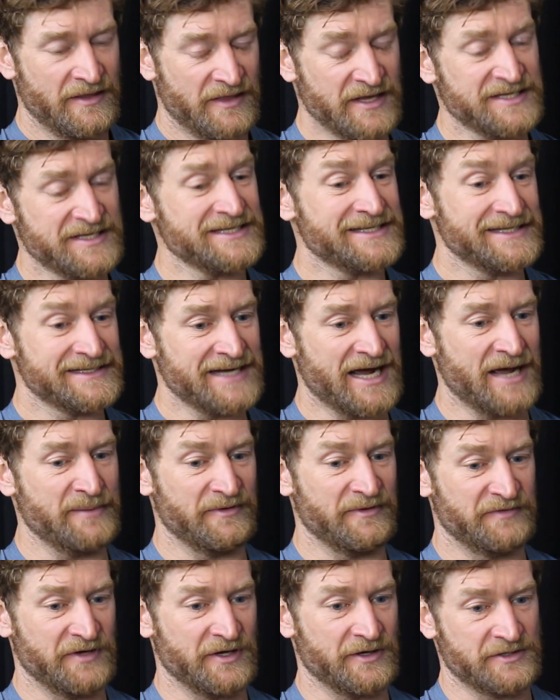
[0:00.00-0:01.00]
this is the time
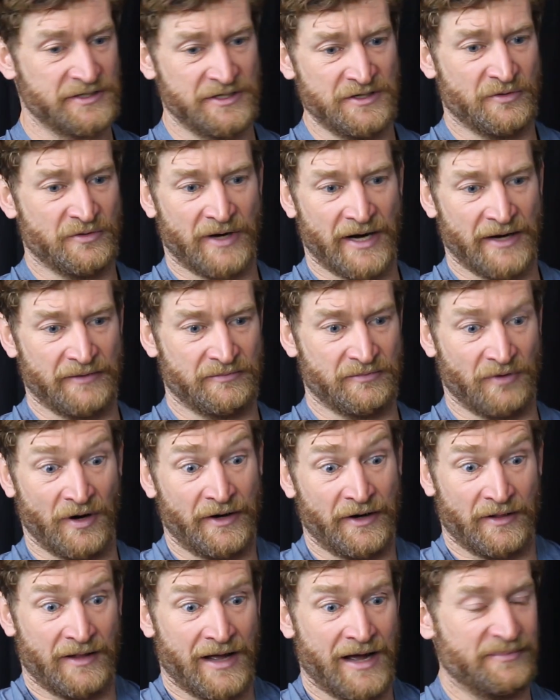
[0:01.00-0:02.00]
of year too where I
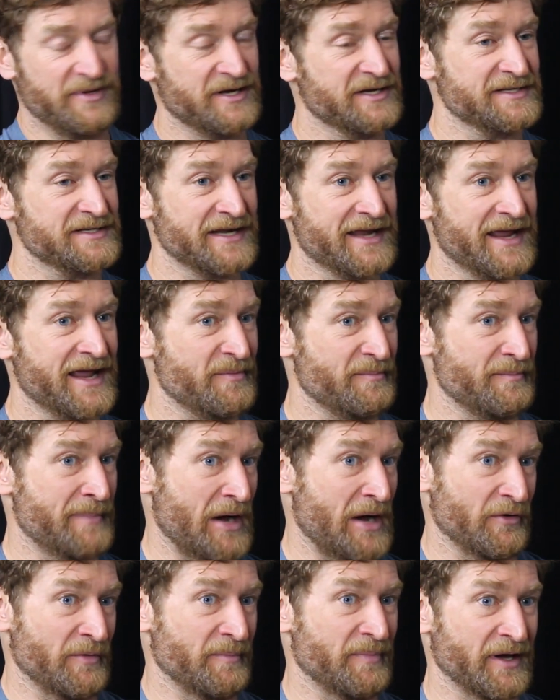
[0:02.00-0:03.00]
run a lot because I can't
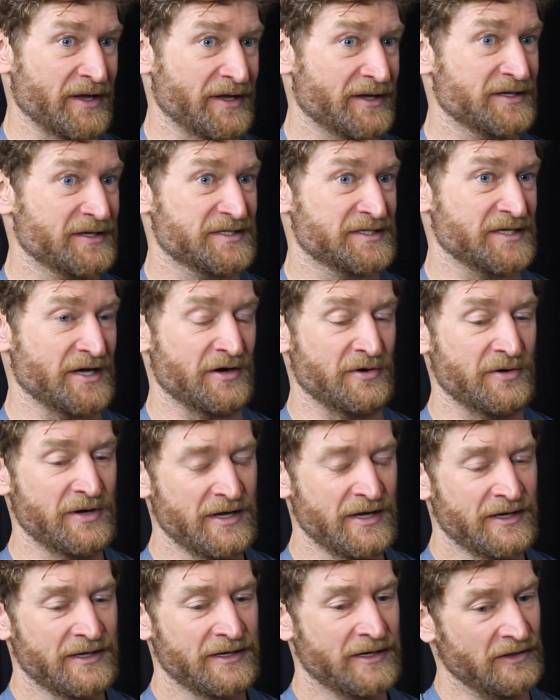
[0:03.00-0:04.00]
mountain bike. So
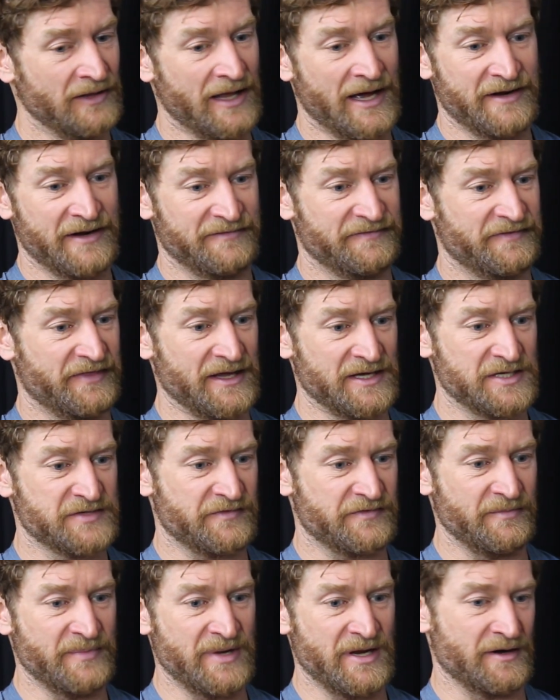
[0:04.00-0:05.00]
a lot of things
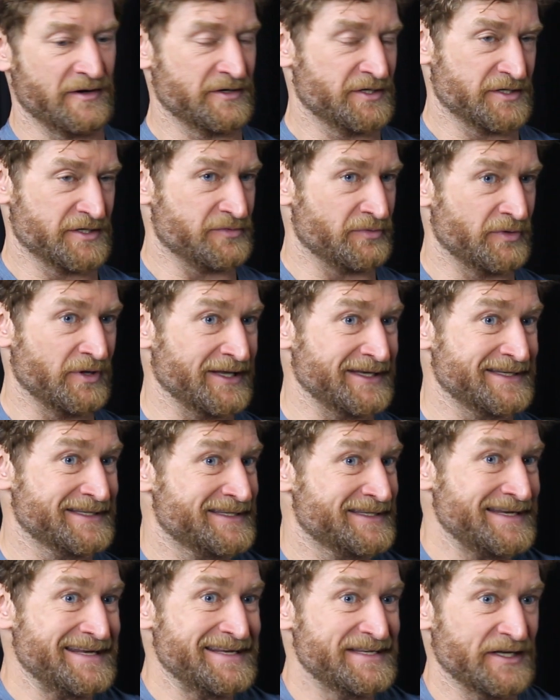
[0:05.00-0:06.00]
for me are just really
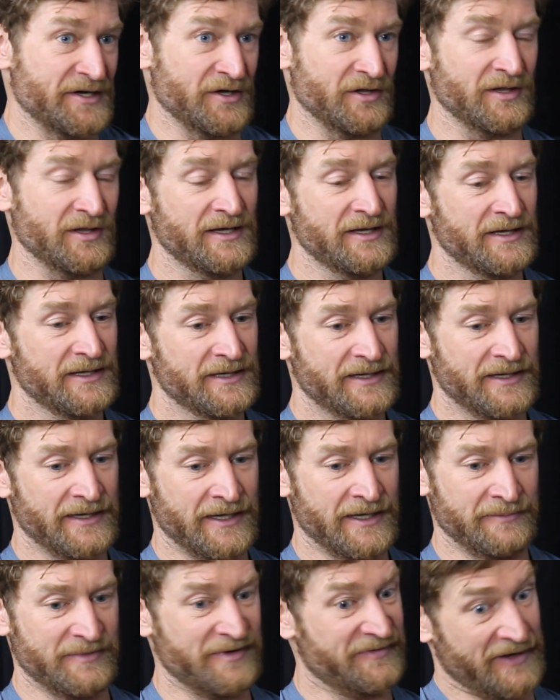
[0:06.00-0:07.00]
seasonal.
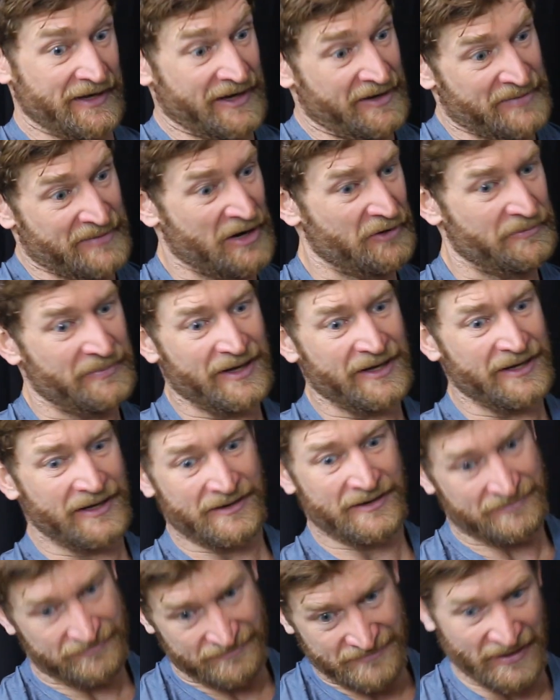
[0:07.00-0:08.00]
Um, if I can't mountain
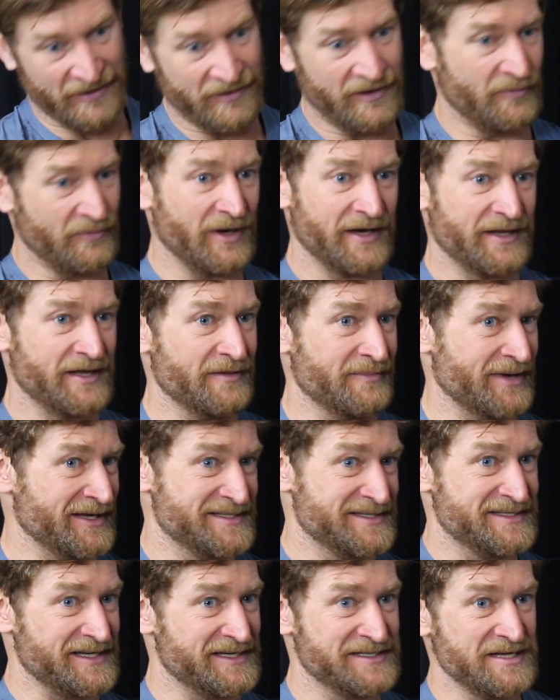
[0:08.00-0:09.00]
bike, you know, I want to get my
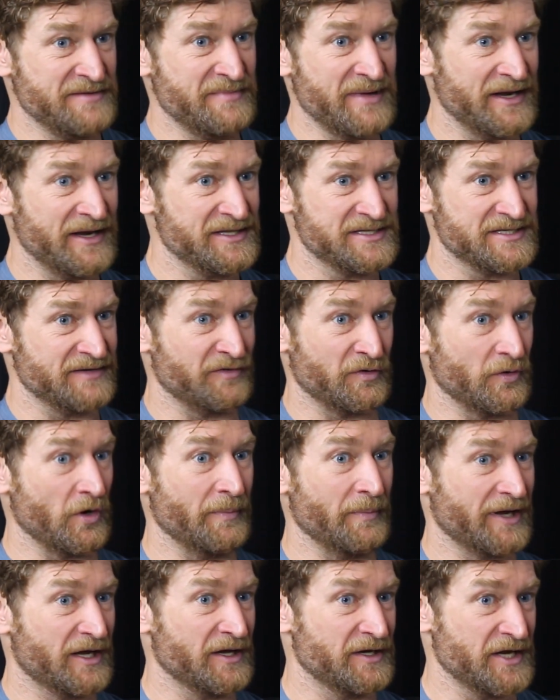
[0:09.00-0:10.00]
60 minutes of
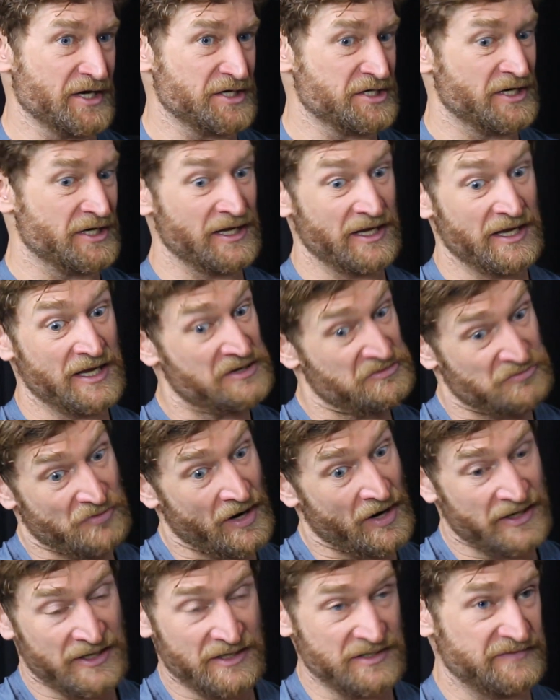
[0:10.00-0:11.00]
aerobic conditioning in.
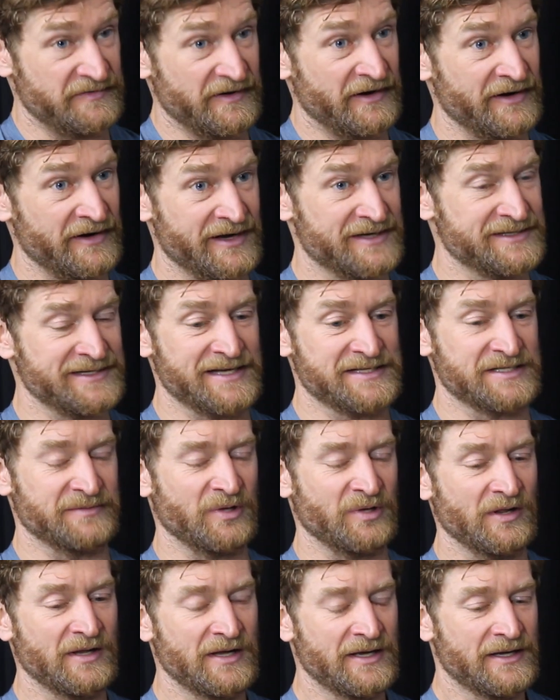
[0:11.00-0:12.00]
Running is very
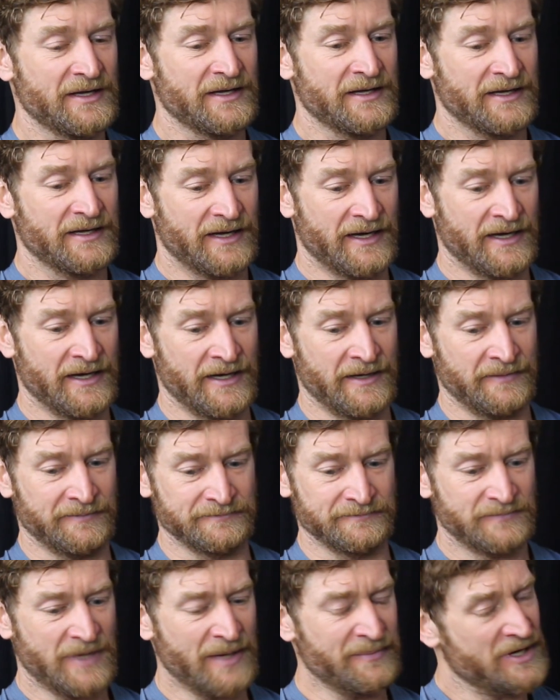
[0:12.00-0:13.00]
accessible.
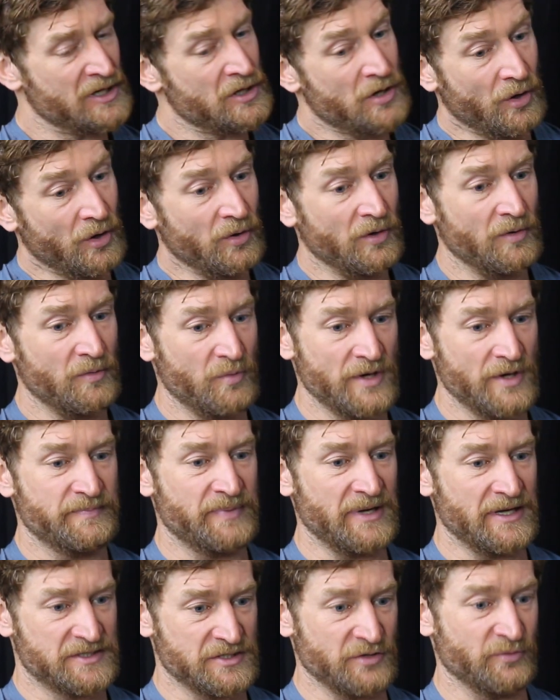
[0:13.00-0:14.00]
Um, I mean, goal would
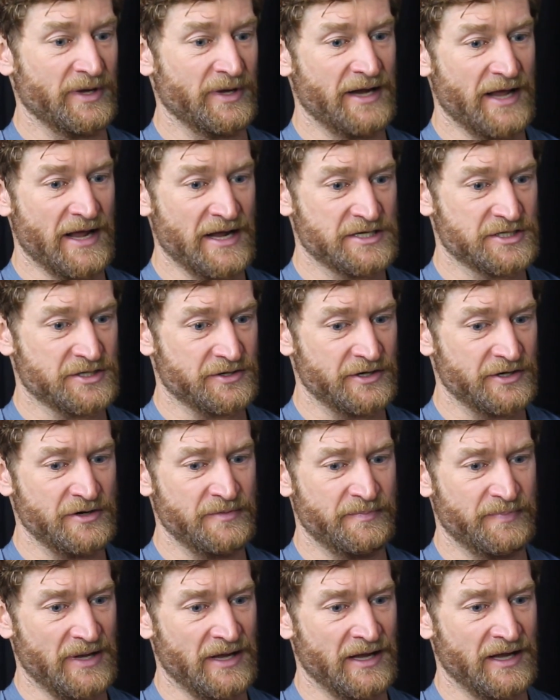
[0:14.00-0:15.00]
be to win age
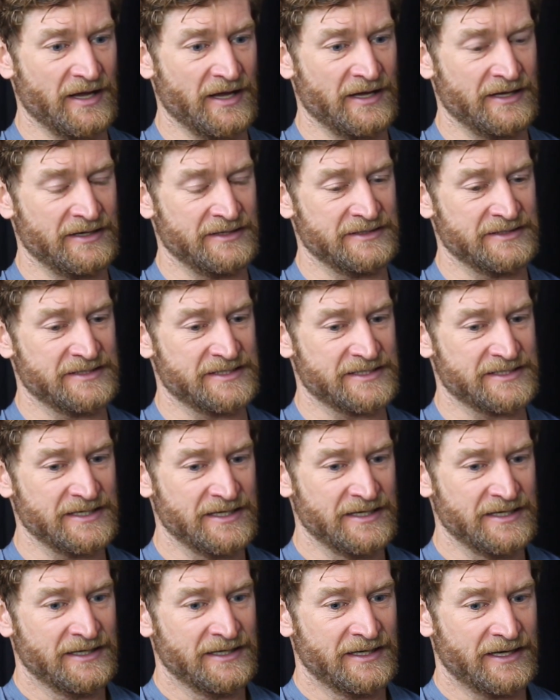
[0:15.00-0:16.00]
group and,
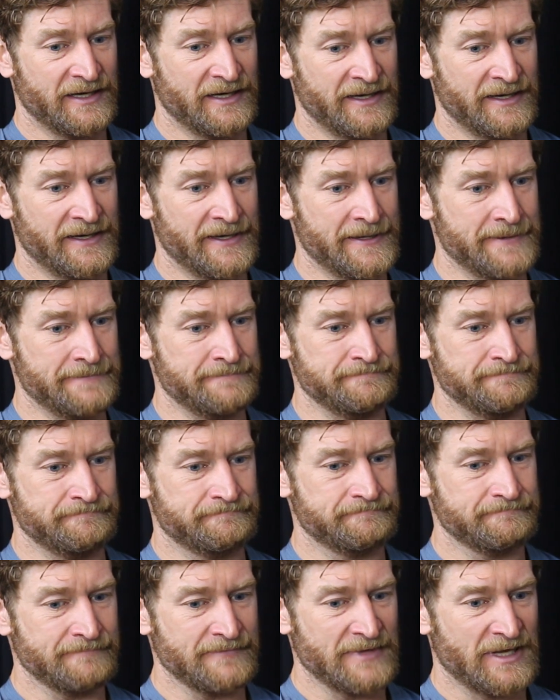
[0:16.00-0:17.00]
um,
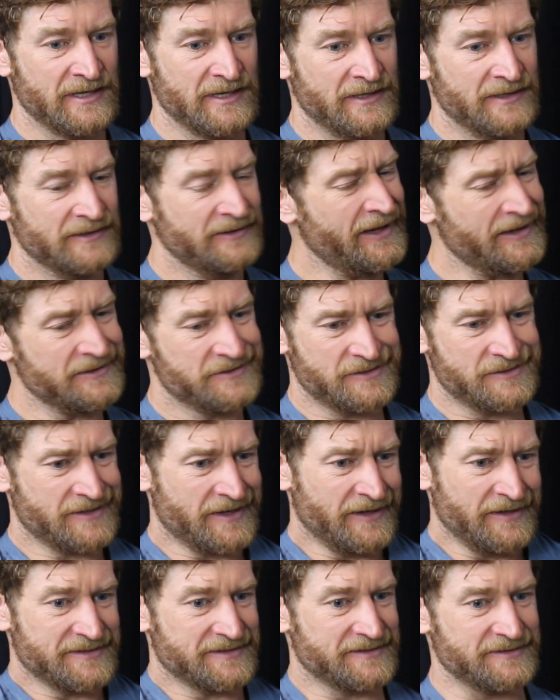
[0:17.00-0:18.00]
yeah, just
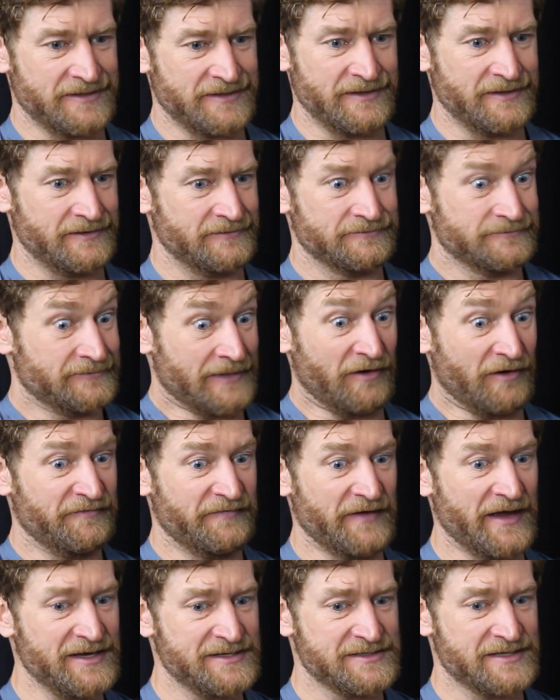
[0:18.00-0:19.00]
kind of see how
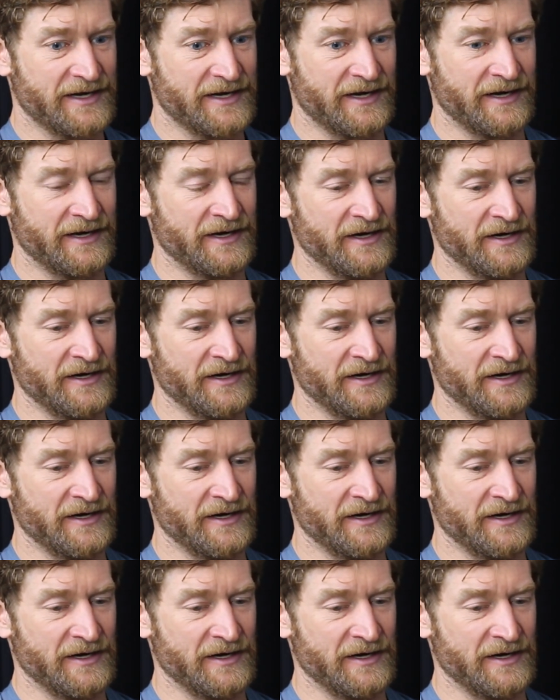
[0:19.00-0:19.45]
fast I can